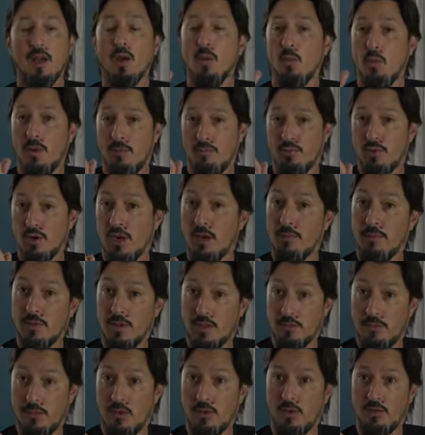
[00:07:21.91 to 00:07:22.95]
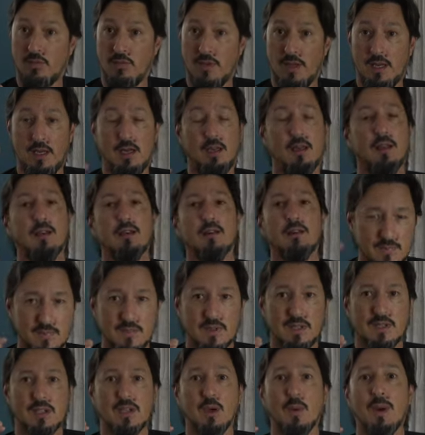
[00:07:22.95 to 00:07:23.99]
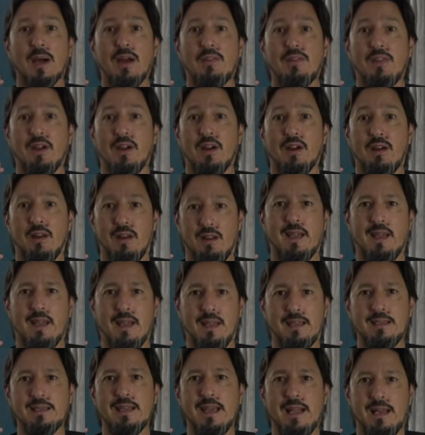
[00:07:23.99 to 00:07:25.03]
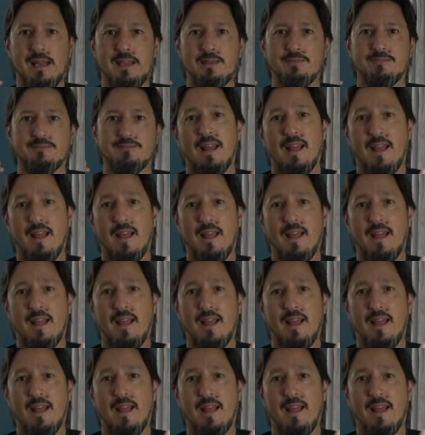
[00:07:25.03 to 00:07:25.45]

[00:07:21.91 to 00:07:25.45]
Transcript: when properly motivated, go out there and get it.